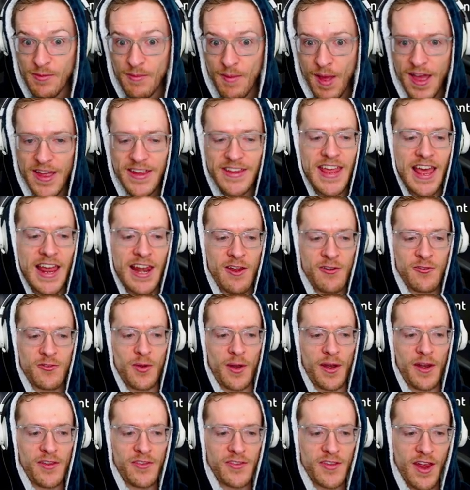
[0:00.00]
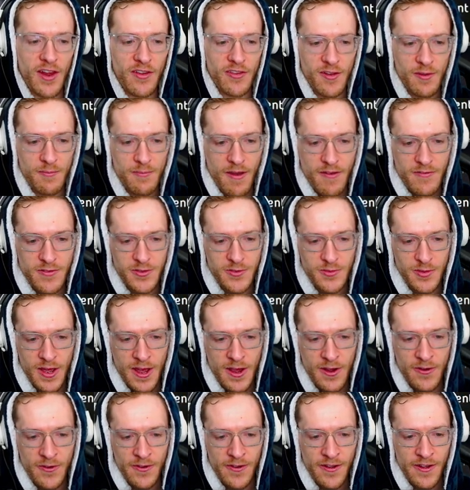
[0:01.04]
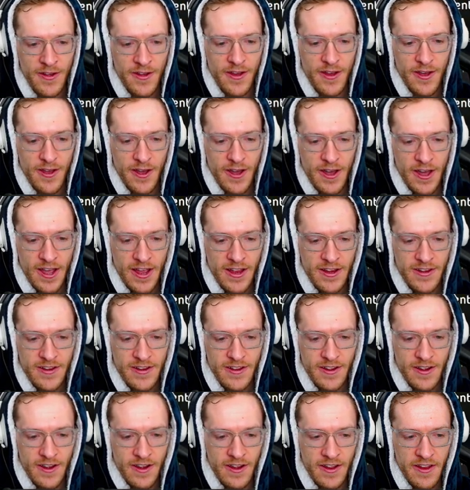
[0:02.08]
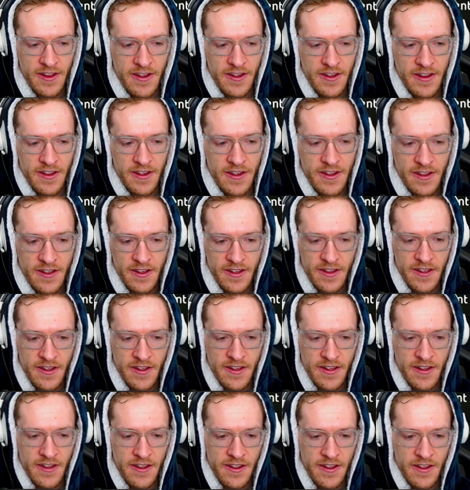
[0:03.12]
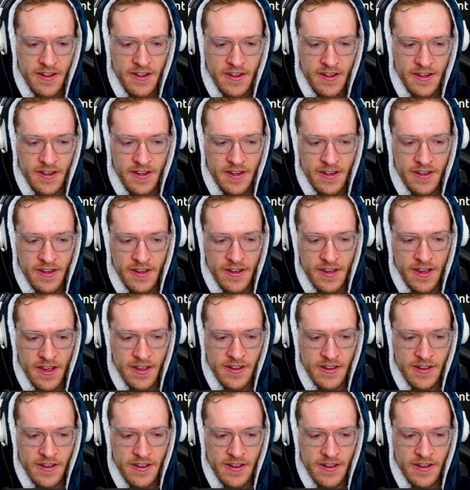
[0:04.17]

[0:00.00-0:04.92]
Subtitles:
yellow 26 and above as well. All right,